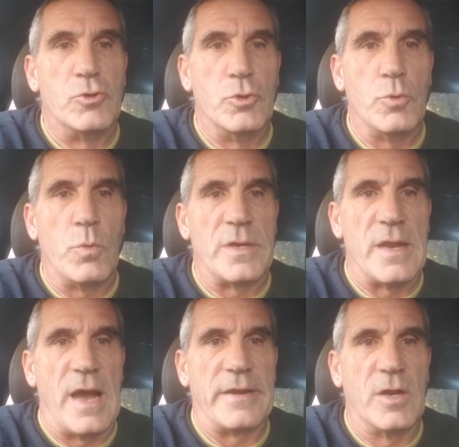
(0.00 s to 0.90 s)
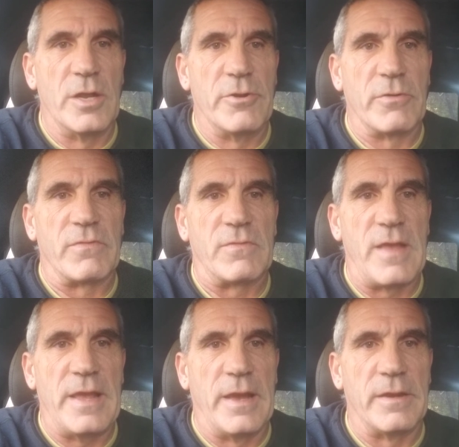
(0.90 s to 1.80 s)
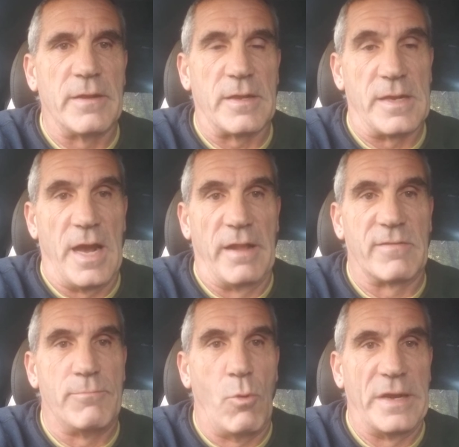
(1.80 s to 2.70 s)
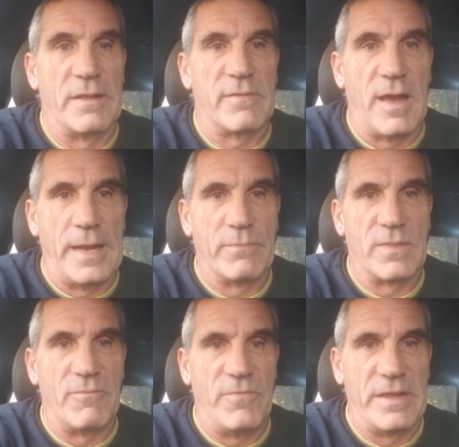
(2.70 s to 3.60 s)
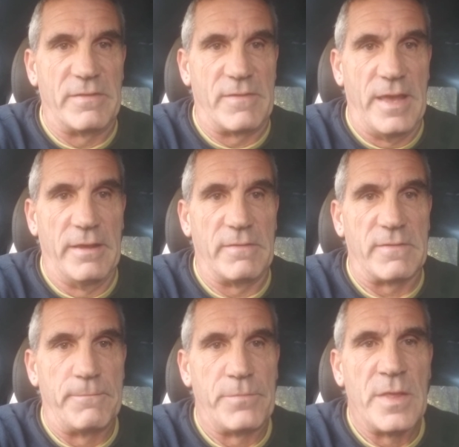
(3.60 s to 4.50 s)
do not understand God's appointed times, the feast days.